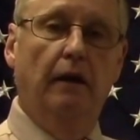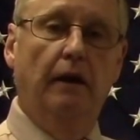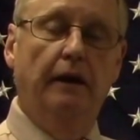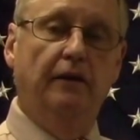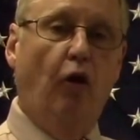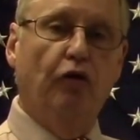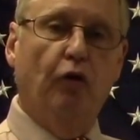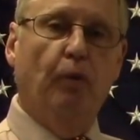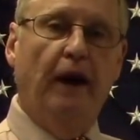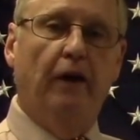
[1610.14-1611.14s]
He owes
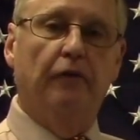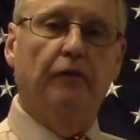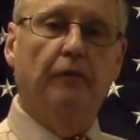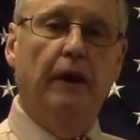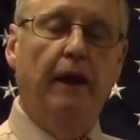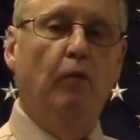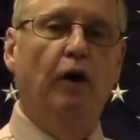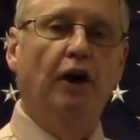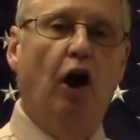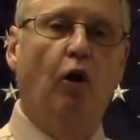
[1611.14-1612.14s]
arrears. He
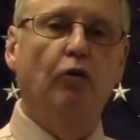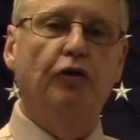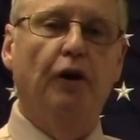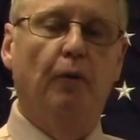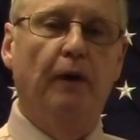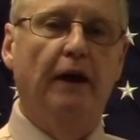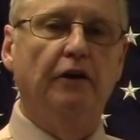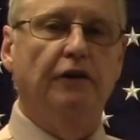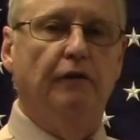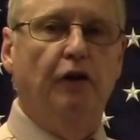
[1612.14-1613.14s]
wouldn't owe the
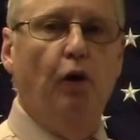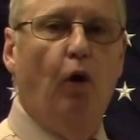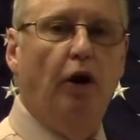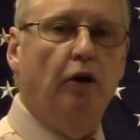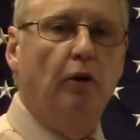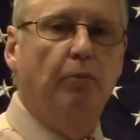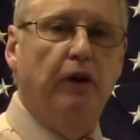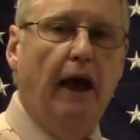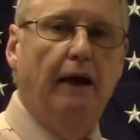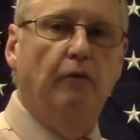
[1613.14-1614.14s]
arrears if the order
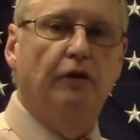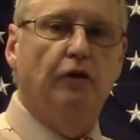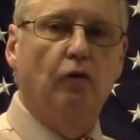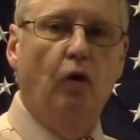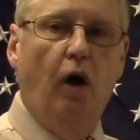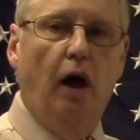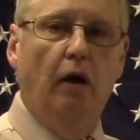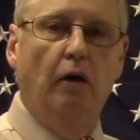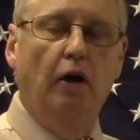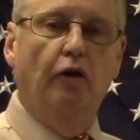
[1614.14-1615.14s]
complied with the law.
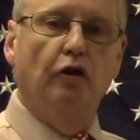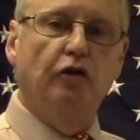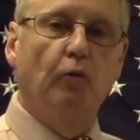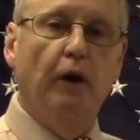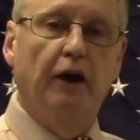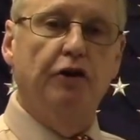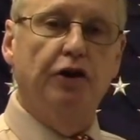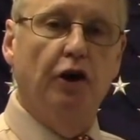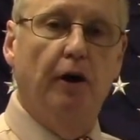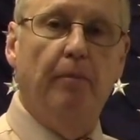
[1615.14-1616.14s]
Those arrears
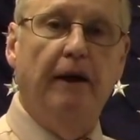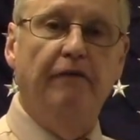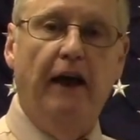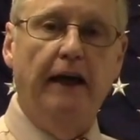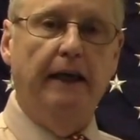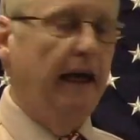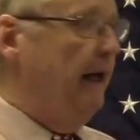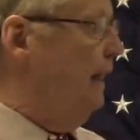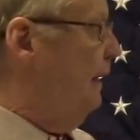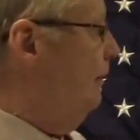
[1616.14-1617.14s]
should have been
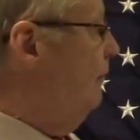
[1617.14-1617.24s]
vacated.